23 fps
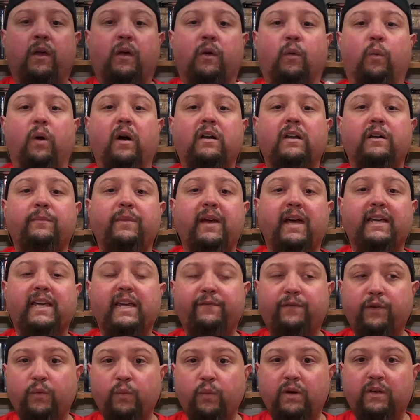Welcome back
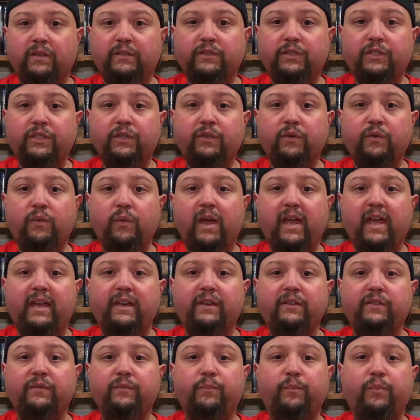everyone to
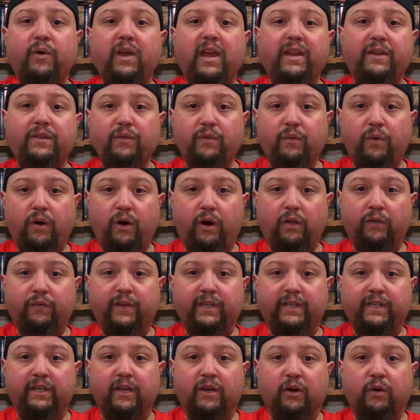a brand new haul
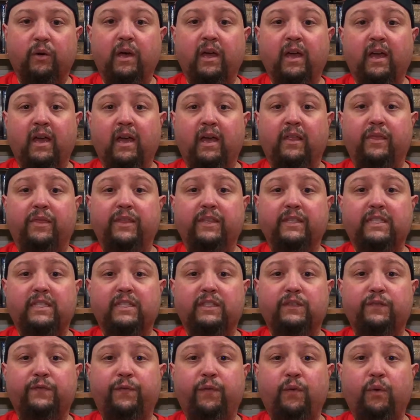video. This
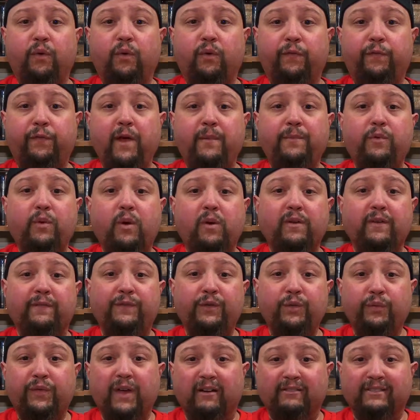is for February of
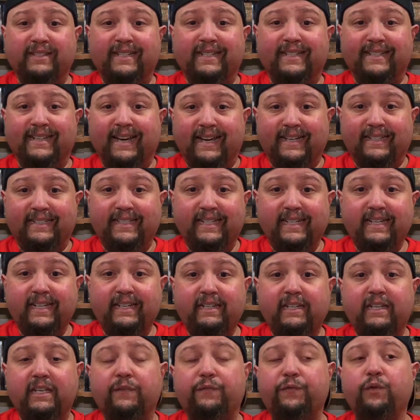
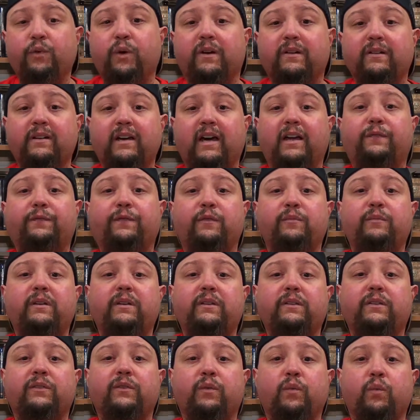2019. If you are not
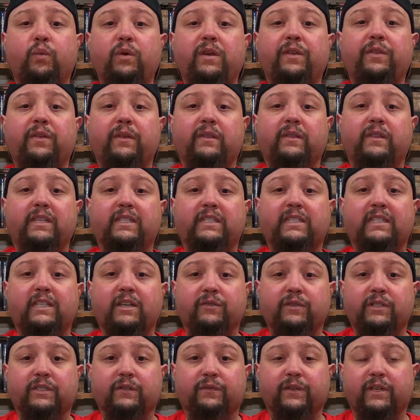familiar with this
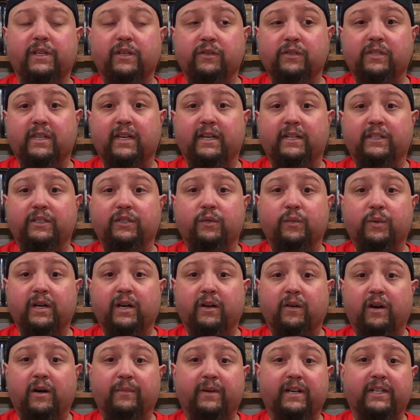series of videos that I do
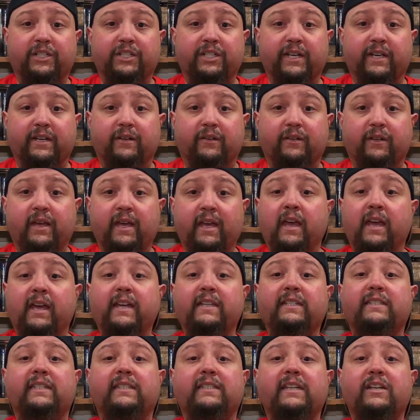here on my channel, it
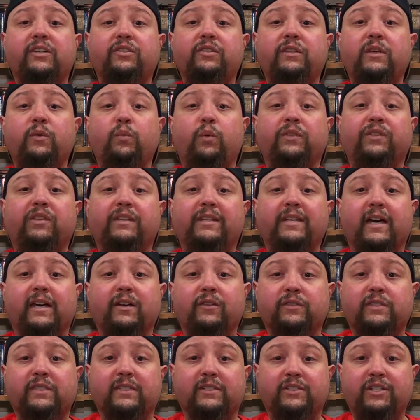is essentially what the
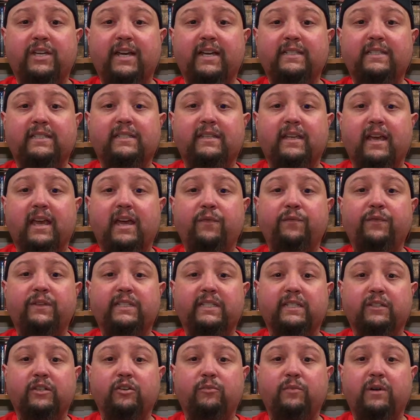title suggests. Every
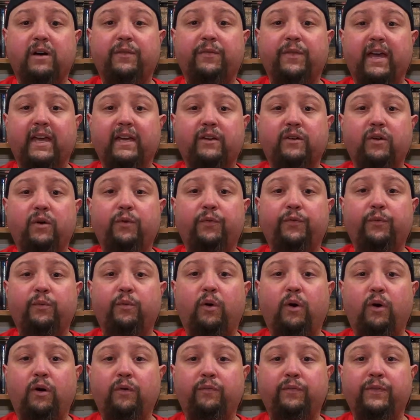single month I go through
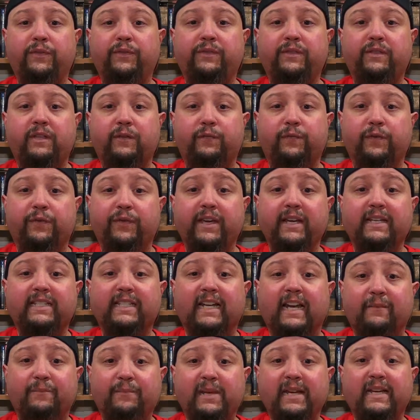all the different things
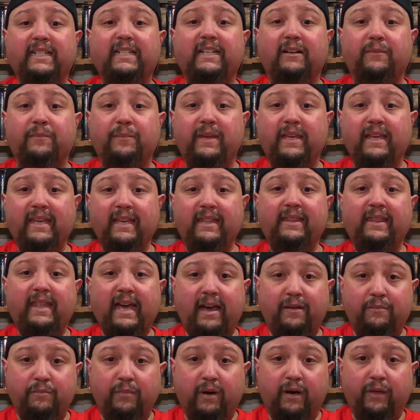that I picked up in
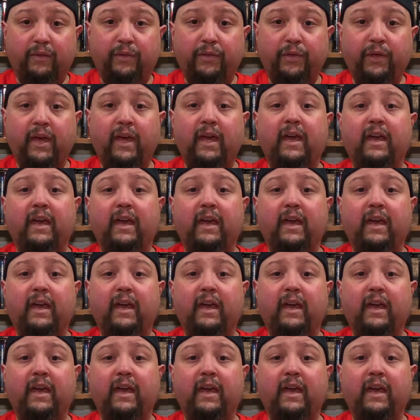that month.